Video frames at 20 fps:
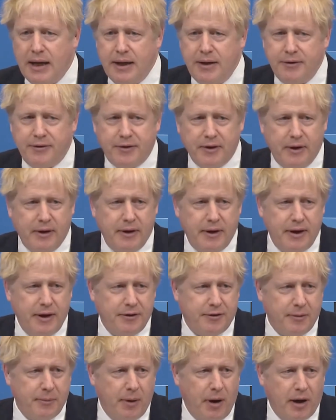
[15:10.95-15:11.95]
into
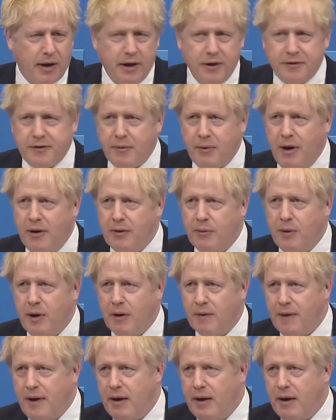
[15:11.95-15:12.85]
into markets around the world.